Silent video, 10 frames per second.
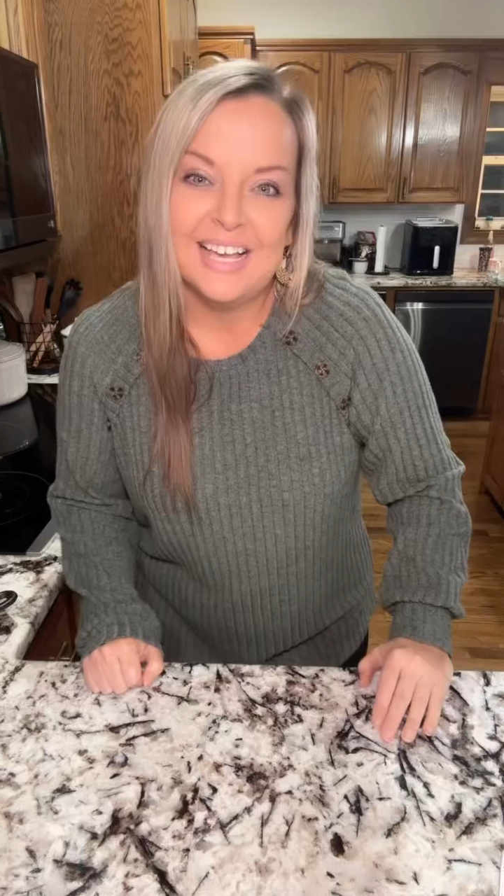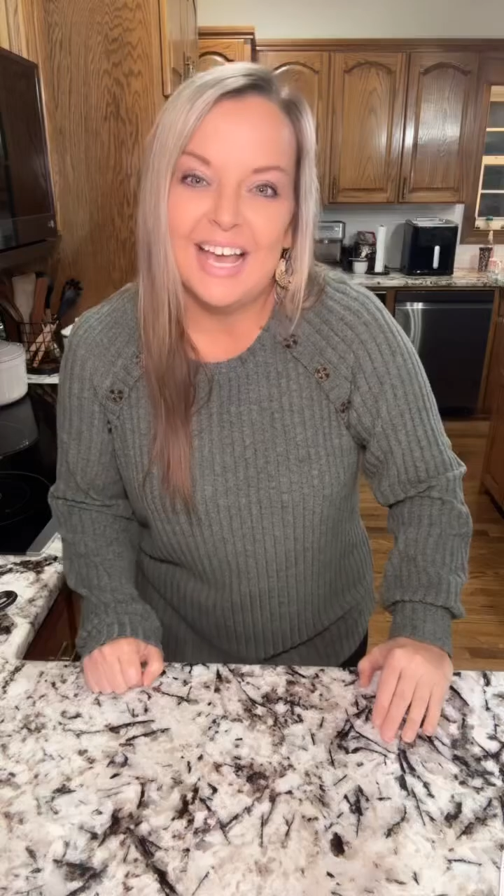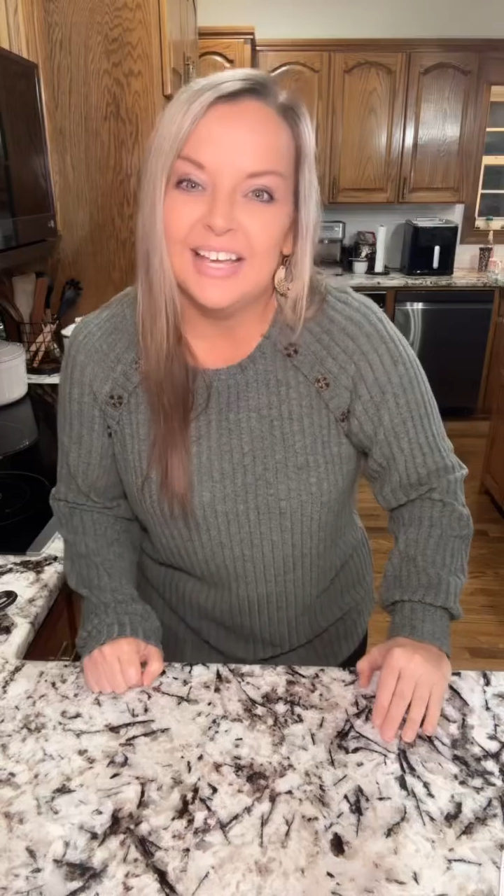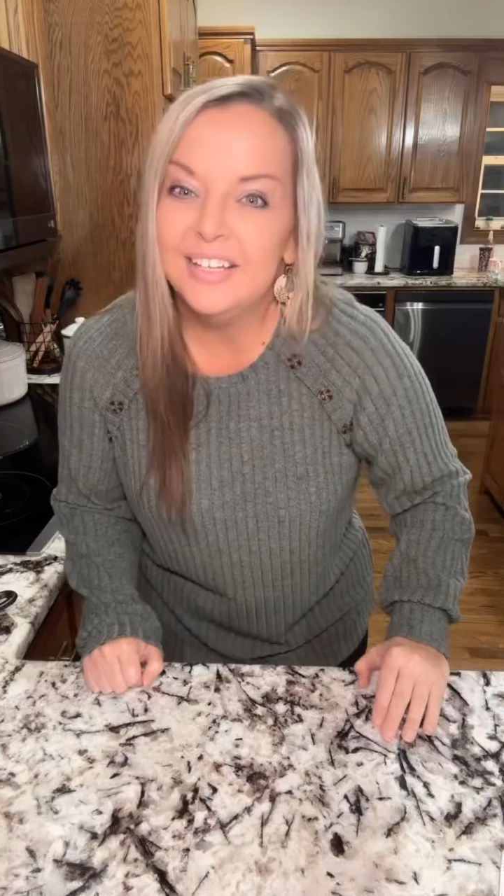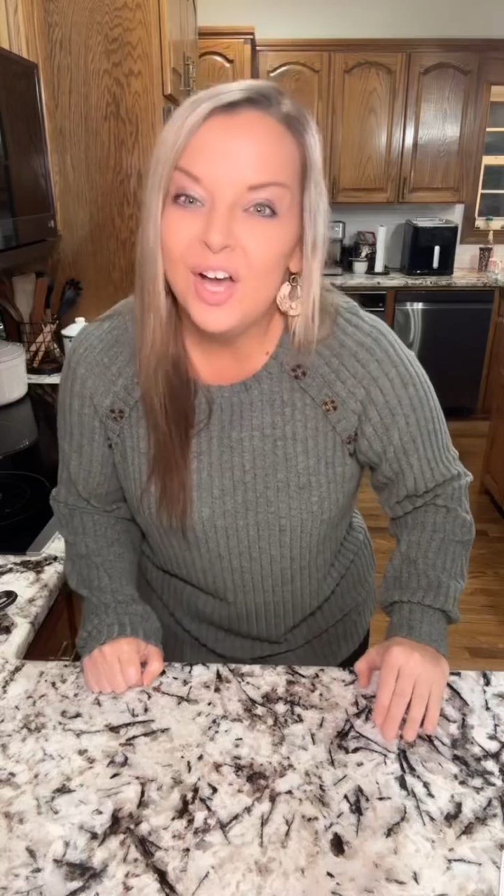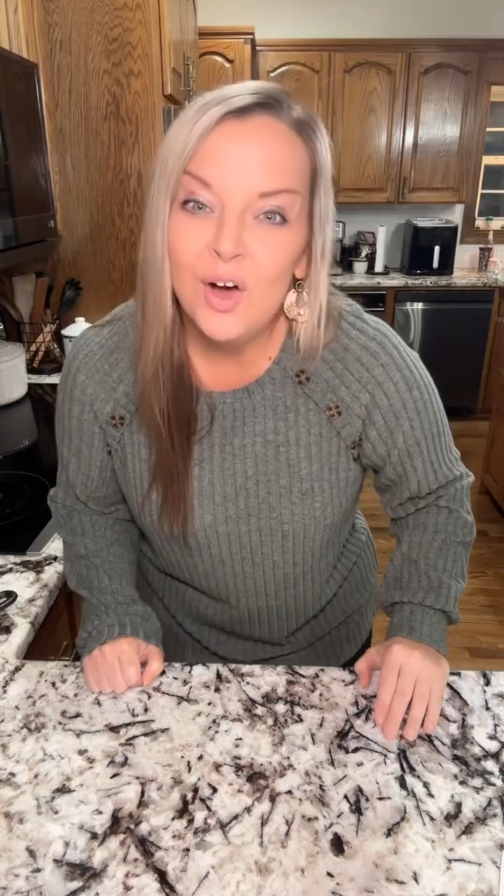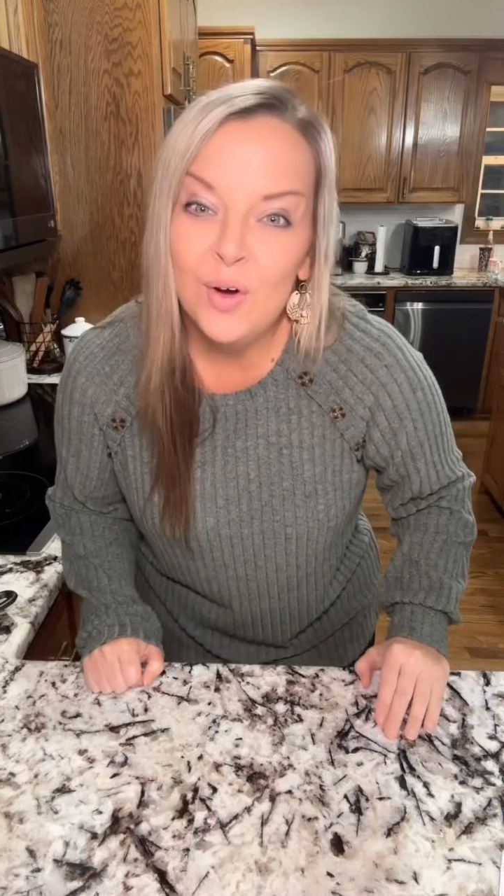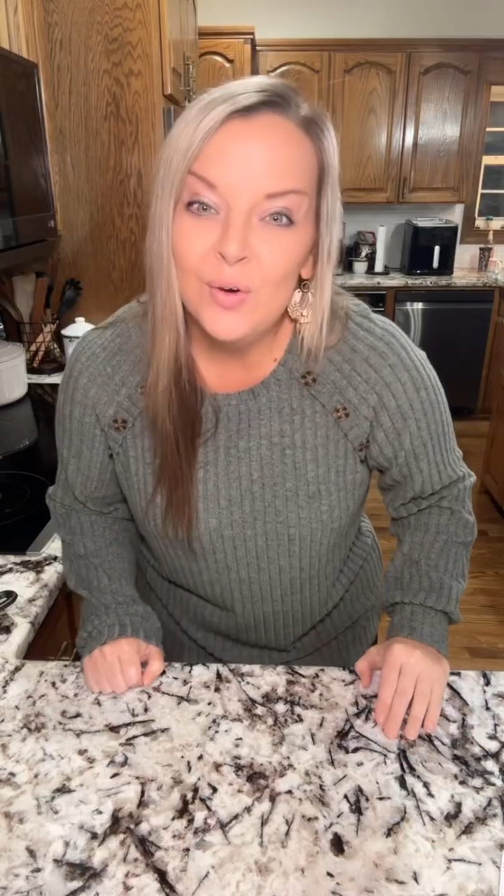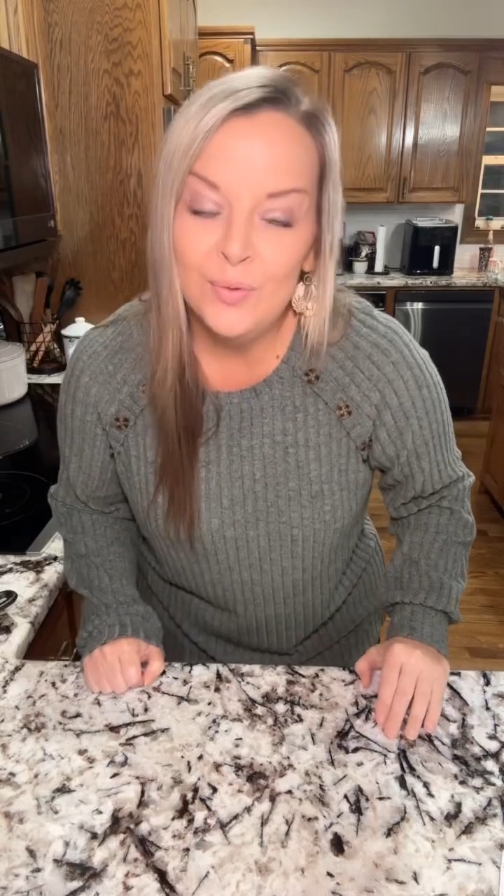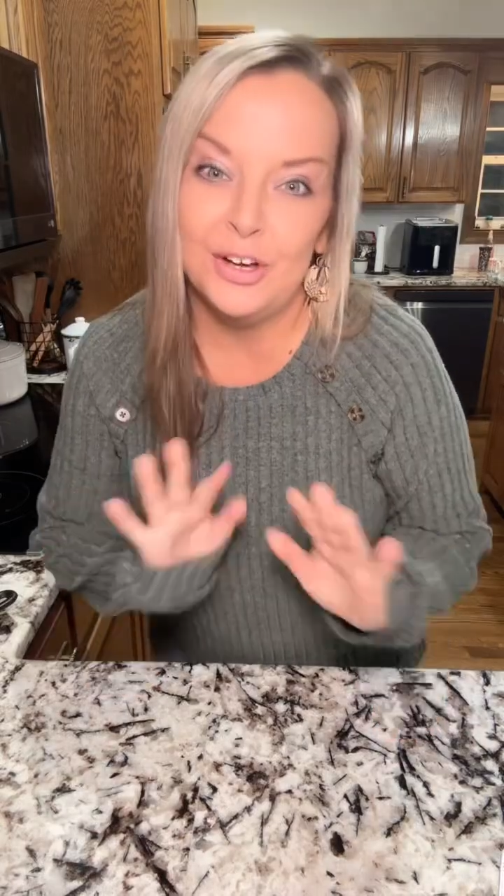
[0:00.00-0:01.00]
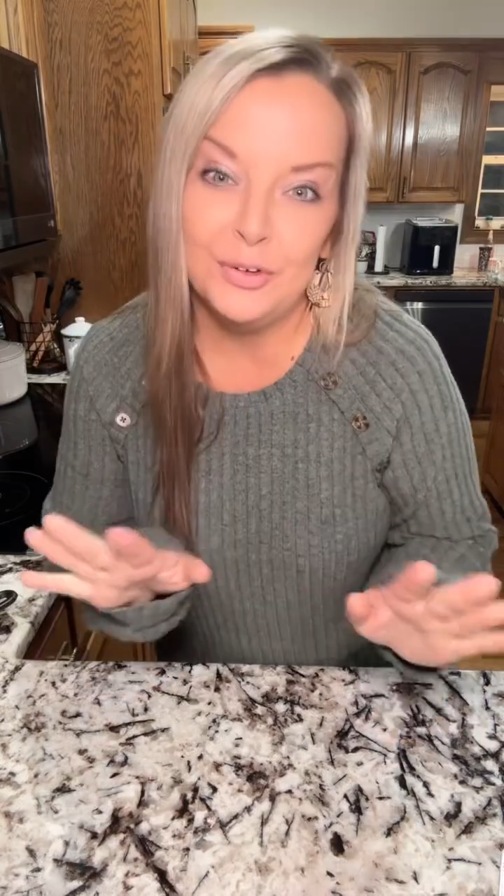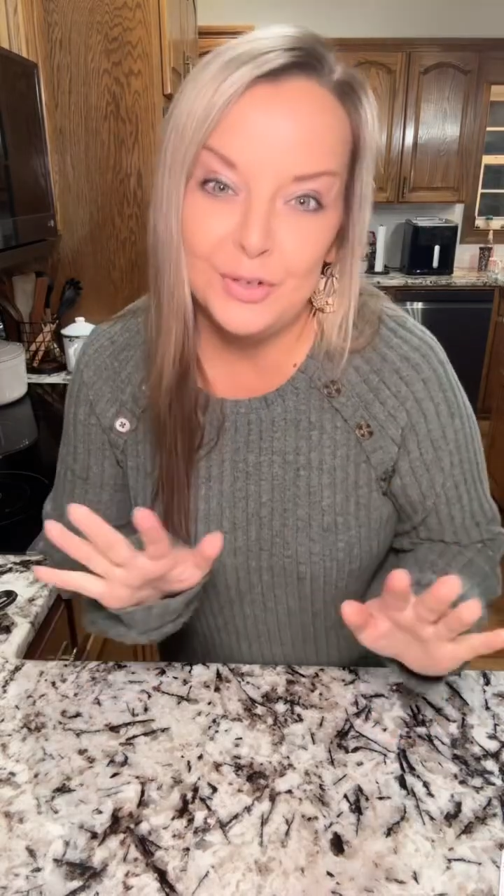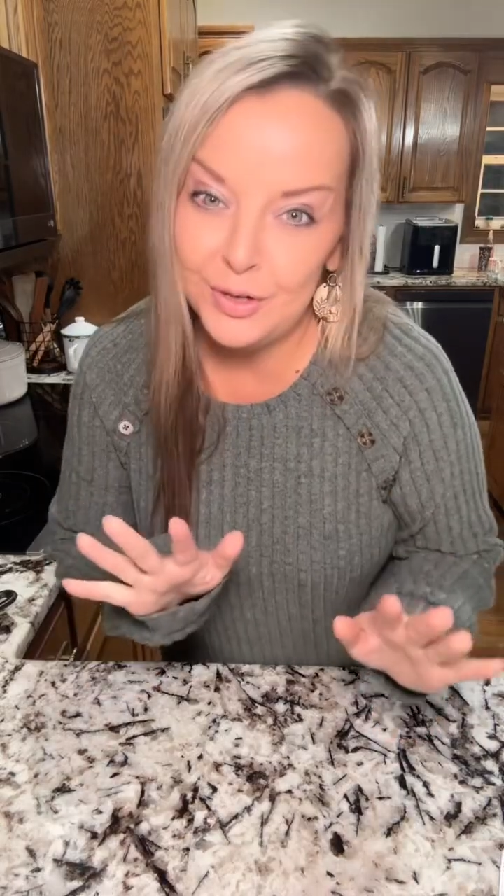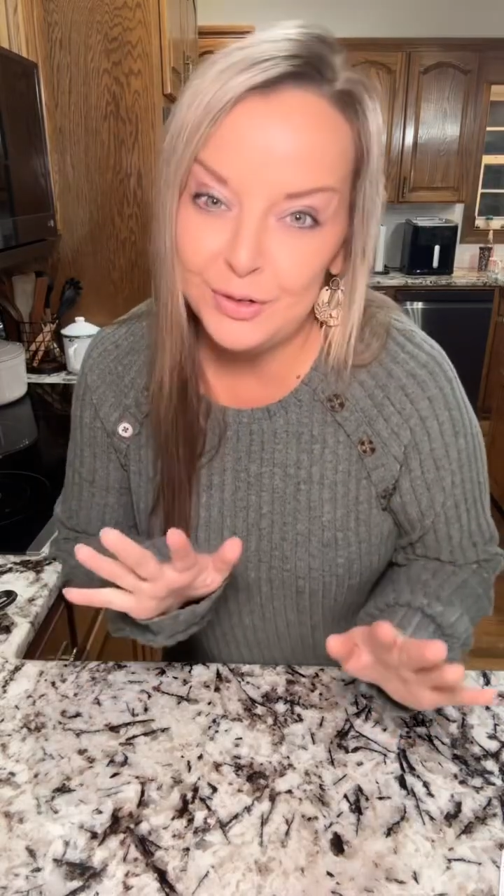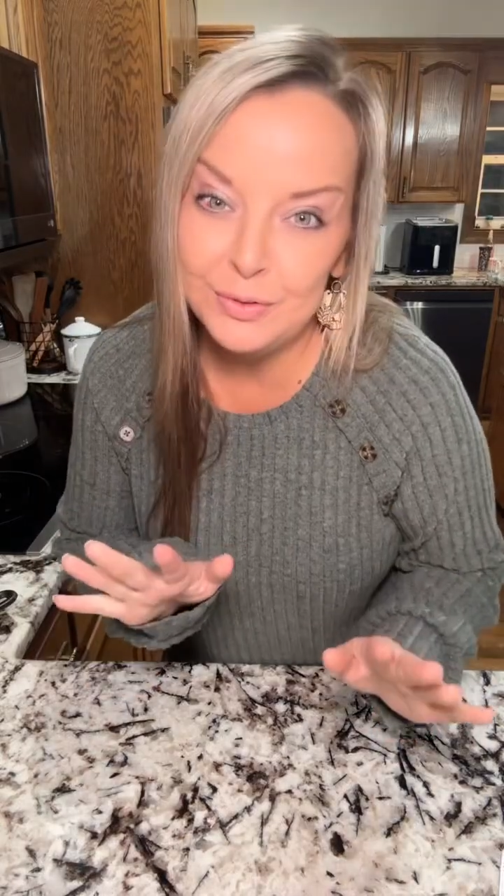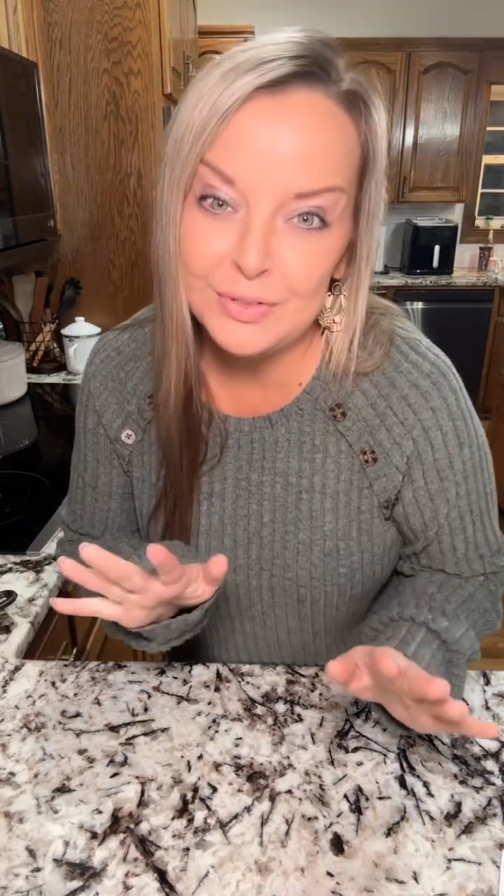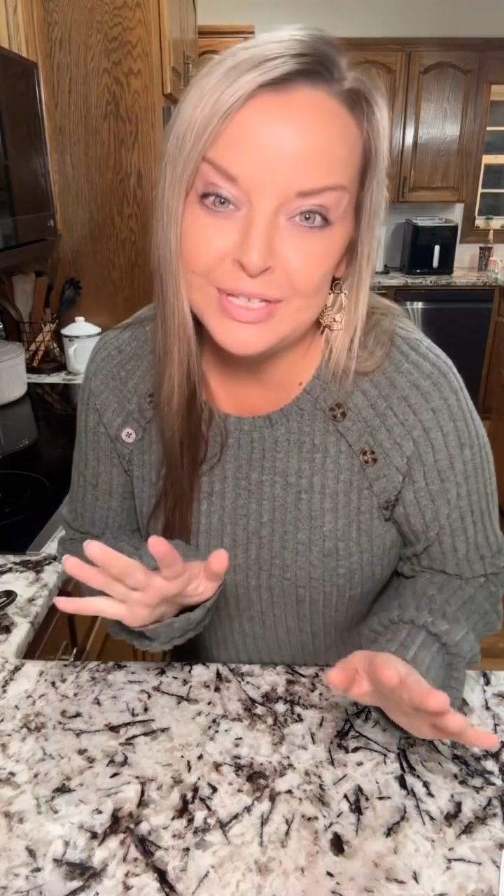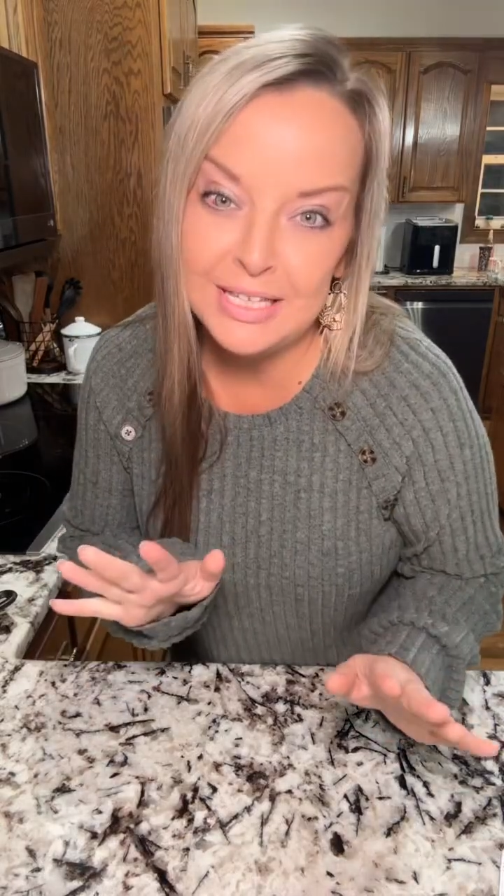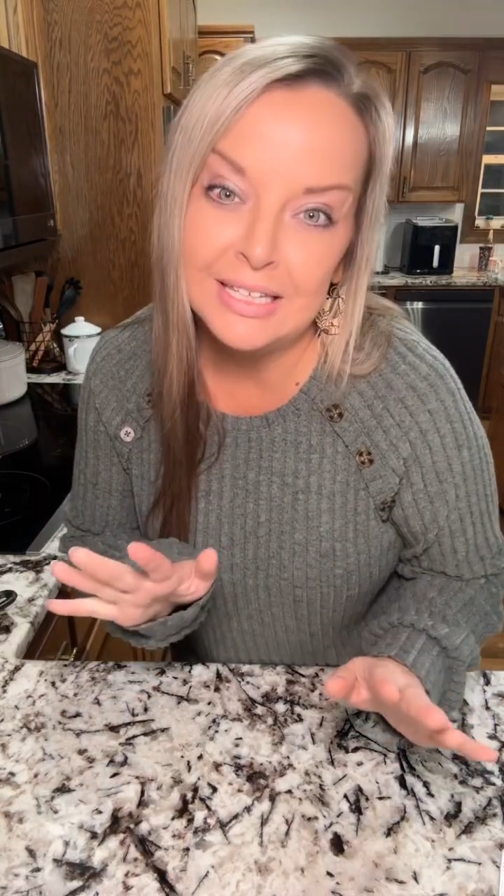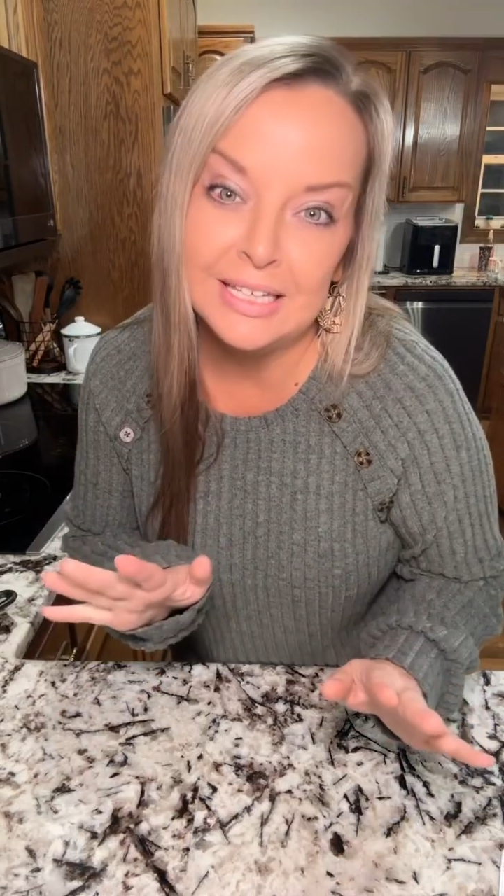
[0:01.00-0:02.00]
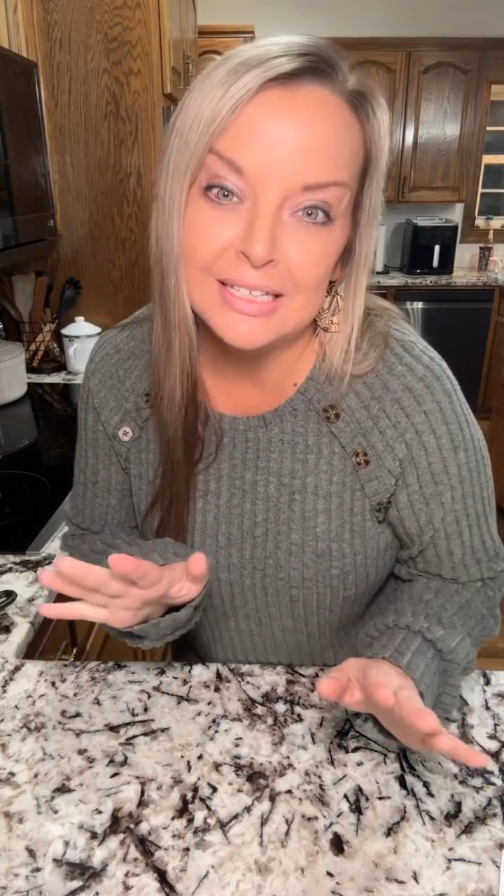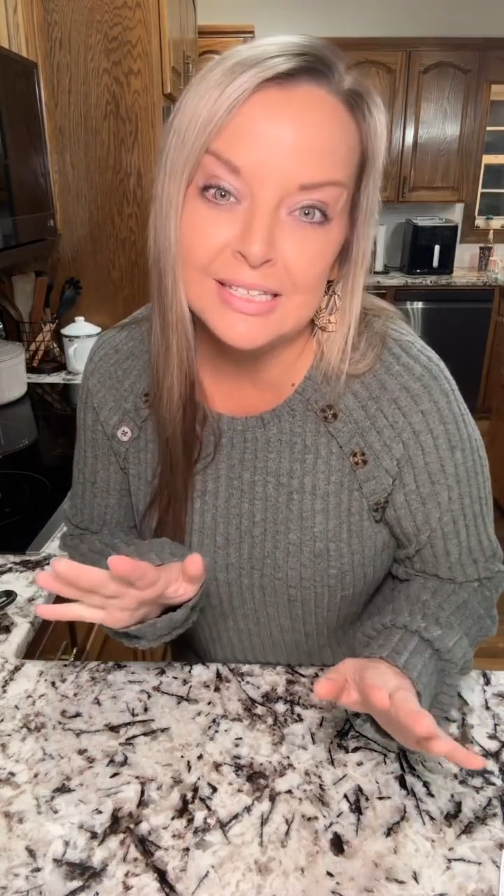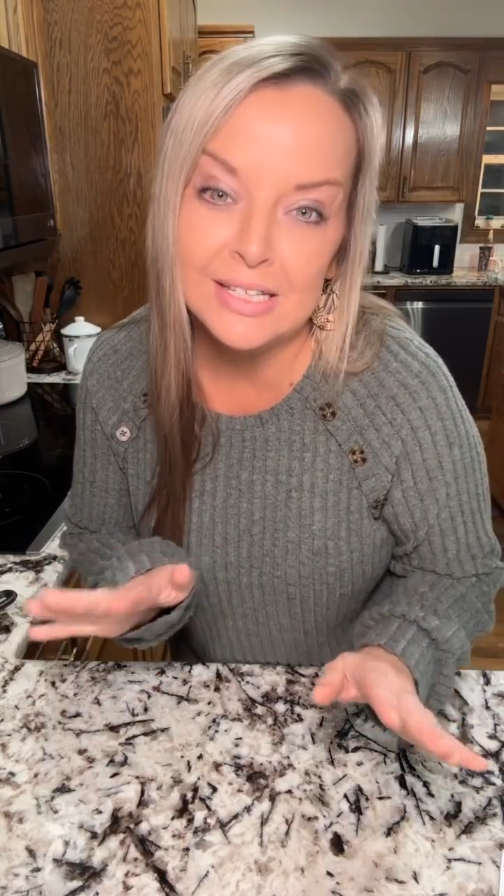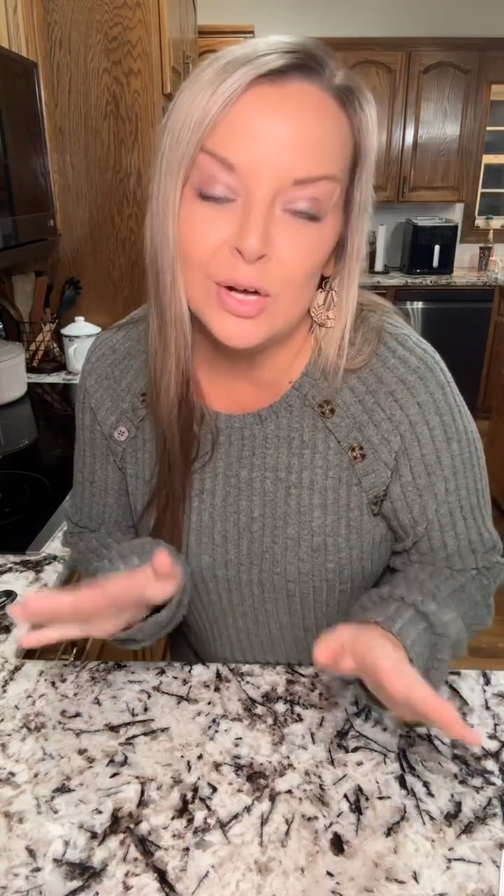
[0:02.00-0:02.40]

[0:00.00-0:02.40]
Hey y'all! We're not going to see this